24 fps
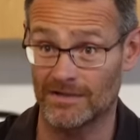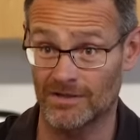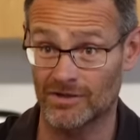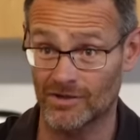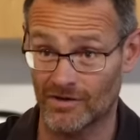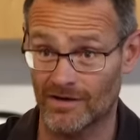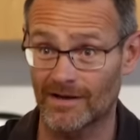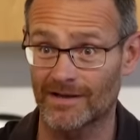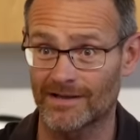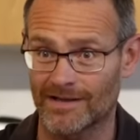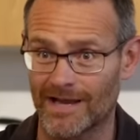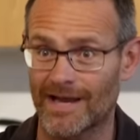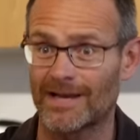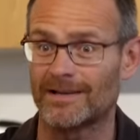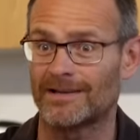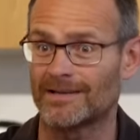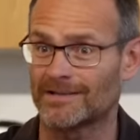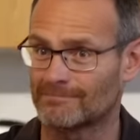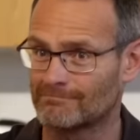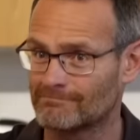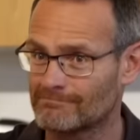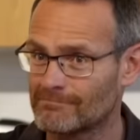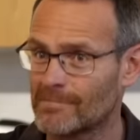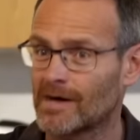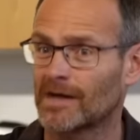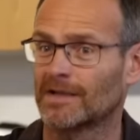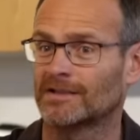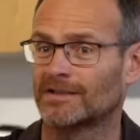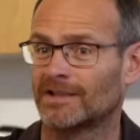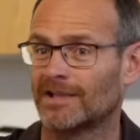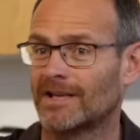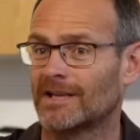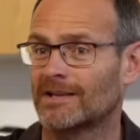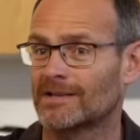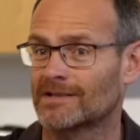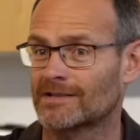to try and gain as
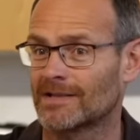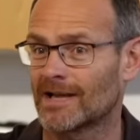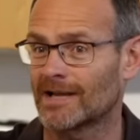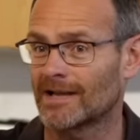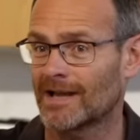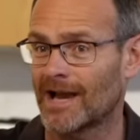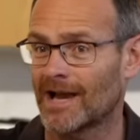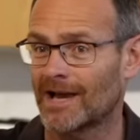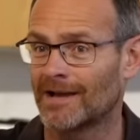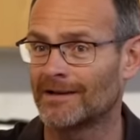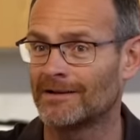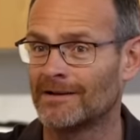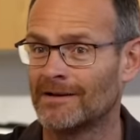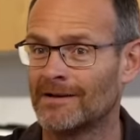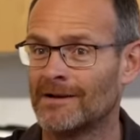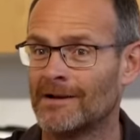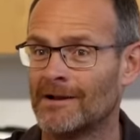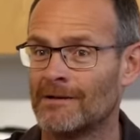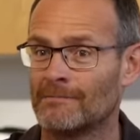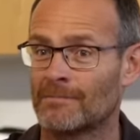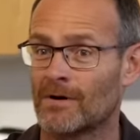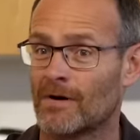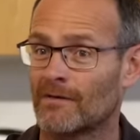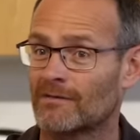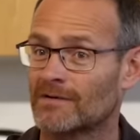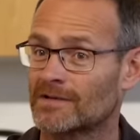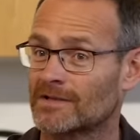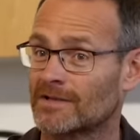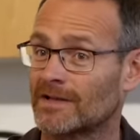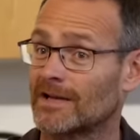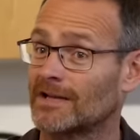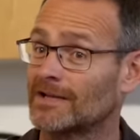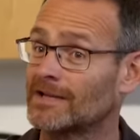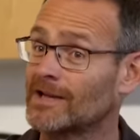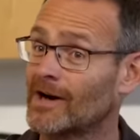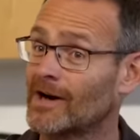much heat as they can. But obviously at